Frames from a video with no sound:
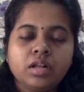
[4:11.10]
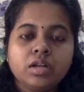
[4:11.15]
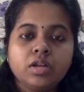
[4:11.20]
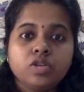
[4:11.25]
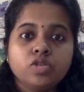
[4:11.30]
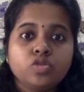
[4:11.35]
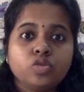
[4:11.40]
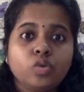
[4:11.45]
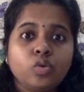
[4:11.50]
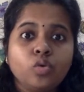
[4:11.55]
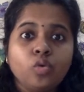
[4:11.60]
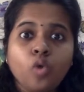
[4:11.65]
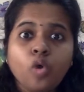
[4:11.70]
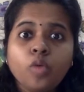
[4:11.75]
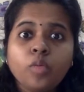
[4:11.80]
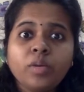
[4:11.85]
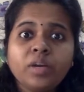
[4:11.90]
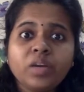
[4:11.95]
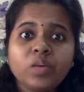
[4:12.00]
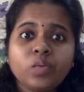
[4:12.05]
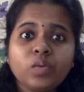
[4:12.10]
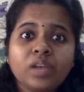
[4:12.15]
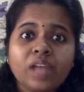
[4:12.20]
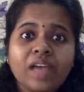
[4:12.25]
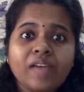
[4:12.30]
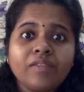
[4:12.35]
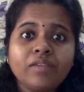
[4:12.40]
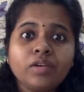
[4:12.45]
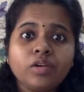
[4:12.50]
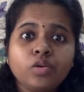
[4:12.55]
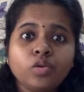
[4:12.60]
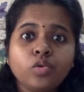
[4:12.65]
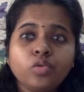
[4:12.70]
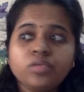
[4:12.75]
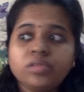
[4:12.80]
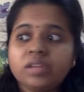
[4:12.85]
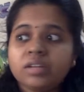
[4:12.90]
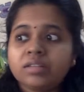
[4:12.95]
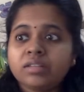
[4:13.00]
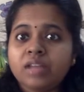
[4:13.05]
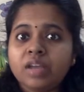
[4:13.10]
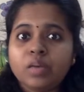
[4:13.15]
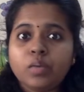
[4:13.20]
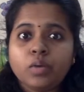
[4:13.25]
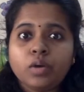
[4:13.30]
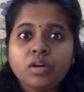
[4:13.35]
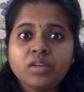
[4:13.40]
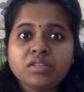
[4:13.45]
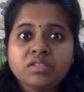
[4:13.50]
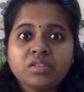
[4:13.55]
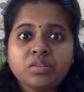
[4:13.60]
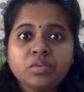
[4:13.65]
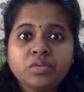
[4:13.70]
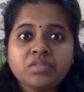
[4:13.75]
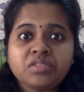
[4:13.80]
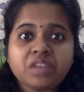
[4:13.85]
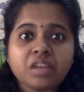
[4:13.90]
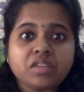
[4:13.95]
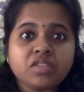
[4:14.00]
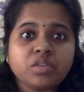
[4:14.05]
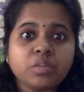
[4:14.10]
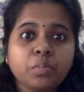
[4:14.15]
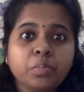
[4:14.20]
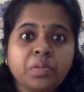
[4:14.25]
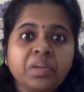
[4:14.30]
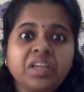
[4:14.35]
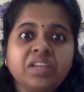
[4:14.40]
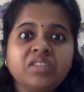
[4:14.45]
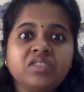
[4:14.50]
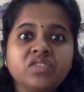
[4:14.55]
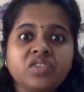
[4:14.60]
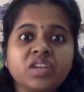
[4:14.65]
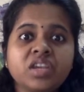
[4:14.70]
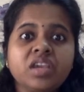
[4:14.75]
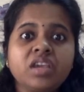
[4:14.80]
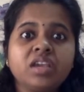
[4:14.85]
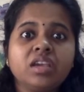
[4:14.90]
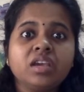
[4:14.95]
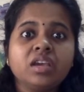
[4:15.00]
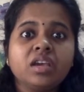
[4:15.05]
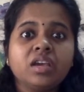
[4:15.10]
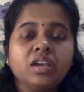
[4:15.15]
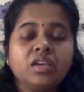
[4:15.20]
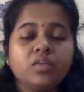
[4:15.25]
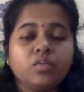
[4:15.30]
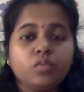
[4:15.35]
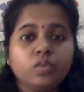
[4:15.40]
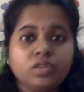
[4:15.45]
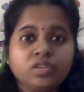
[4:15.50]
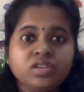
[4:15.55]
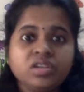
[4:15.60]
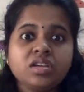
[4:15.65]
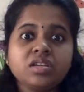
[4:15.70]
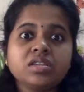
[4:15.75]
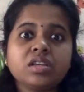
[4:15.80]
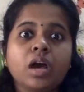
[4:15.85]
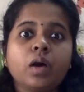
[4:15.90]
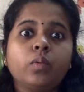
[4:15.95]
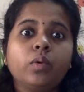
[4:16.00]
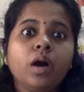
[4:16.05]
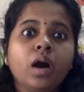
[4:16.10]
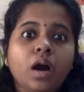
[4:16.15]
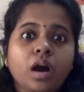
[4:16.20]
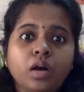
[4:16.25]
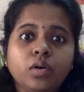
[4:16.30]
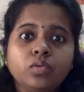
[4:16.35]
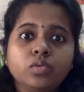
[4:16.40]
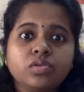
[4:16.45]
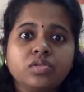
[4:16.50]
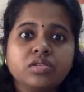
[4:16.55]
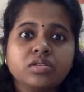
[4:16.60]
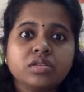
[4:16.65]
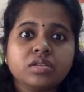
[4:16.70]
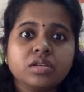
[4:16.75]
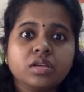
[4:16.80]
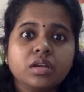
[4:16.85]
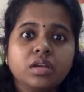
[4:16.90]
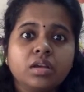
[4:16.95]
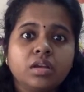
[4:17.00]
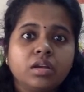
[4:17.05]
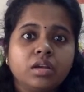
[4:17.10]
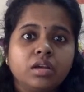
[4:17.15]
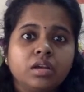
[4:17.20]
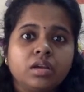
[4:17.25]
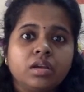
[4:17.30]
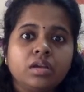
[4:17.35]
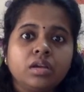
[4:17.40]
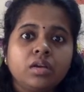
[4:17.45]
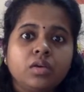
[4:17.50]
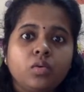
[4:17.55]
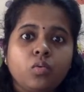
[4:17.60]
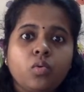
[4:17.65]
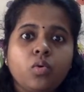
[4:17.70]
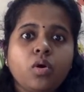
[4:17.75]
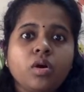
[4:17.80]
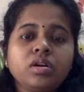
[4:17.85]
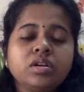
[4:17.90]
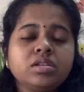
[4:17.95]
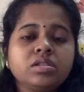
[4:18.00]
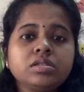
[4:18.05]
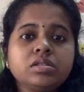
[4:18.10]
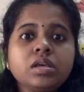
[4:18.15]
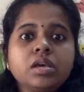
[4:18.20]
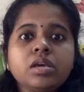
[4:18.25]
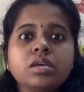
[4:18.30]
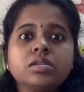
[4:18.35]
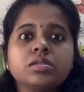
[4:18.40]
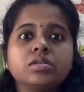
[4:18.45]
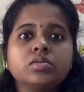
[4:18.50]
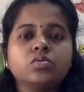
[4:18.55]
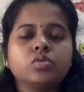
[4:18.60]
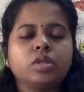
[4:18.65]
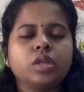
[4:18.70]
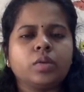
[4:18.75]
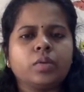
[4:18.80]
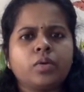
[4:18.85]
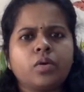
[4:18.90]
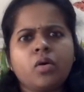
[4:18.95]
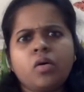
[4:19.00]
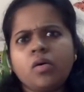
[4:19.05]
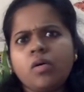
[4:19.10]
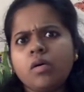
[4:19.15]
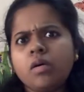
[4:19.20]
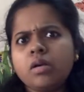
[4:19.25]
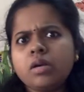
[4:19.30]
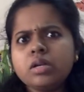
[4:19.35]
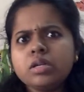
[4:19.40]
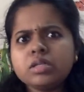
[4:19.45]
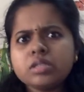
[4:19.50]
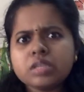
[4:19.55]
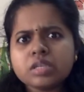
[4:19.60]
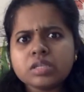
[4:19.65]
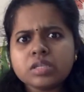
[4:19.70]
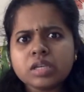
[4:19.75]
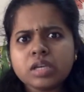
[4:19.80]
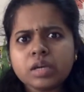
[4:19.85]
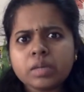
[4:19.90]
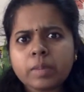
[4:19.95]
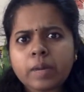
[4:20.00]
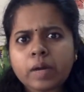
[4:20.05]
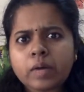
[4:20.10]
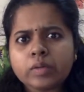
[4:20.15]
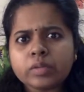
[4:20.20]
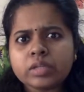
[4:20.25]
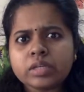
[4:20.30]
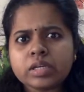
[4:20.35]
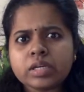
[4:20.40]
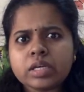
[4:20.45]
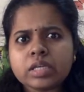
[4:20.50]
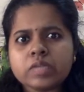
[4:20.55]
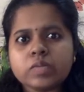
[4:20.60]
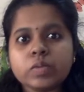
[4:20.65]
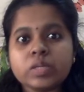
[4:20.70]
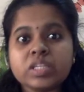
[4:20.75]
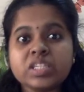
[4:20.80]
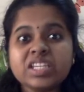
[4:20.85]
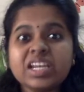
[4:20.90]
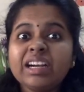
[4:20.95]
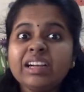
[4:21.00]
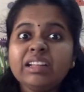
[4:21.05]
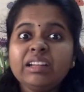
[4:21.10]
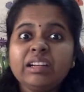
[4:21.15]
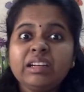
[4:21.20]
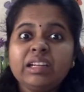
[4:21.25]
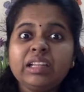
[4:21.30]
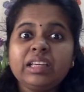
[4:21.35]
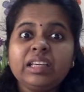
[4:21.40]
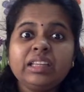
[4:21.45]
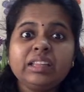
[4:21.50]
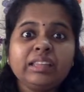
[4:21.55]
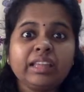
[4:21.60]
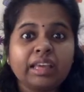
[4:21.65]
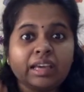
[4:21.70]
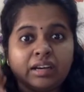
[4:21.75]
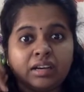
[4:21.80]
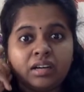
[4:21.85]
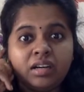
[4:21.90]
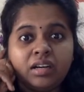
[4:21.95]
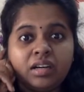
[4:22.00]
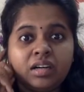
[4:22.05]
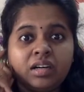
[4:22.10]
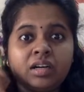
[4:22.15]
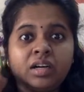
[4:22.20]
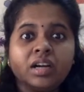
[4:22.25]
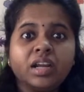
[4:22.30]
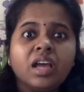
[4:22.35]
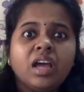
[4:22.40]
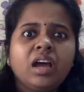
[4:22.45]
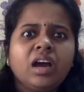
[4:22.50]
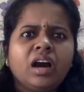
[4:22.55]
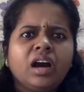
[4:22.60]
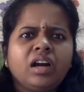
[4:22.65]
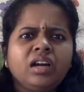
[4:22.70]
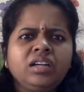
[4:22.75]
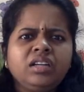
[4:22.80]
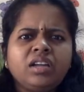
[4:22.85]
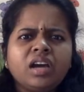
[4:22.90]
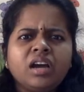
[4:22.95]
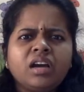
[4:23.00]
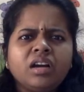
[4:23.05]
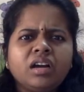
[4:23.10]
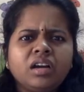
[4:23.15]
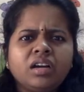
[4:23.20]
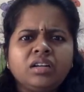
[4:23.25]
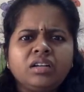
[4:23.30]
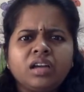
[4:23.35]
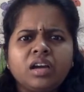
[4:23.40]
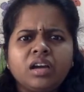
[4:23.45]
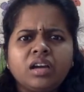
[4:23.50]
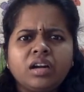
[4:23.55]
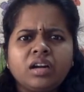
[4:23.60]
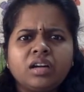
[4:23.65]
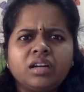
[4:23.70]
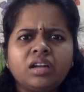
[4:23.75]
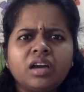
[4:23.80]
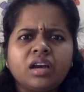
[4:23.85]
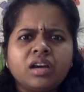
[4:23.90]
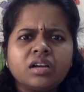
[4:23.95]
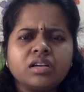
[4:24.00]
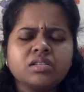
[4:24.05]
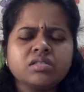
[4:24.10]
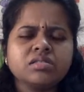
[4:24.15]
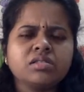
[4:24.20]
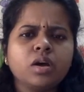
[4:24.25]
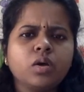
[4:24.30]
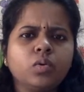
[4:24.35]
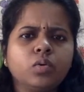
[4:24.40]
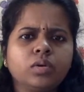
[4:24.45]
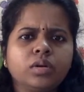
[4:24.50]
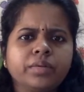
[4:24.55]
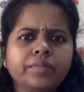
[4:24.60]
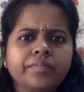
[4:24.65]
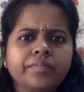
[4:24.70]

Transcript: So nobody will ever know that there was, such a big tree, which is our house. What is this? So they were all discussing about this when suddenly they heard a tuck, tuck, tuck sound.